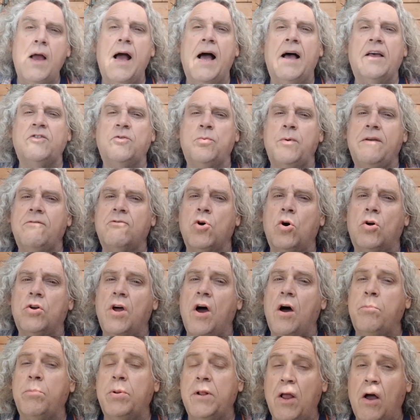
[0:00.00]
as we've got
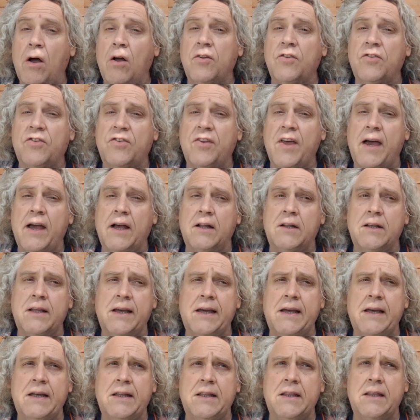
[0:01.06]
our plant sale
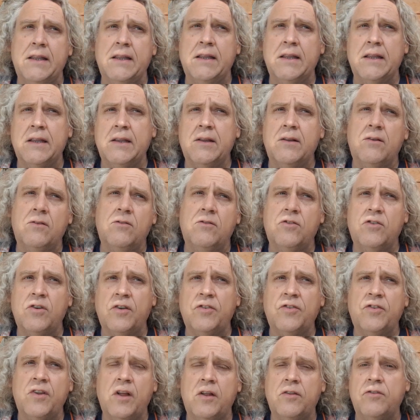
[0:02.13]
in
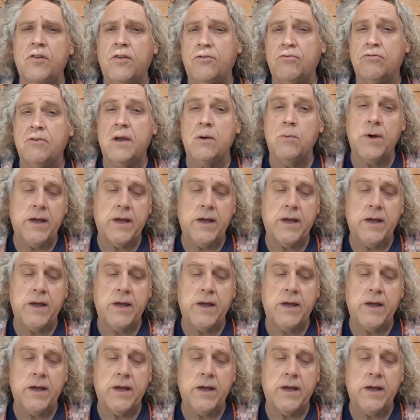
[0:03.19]
just under three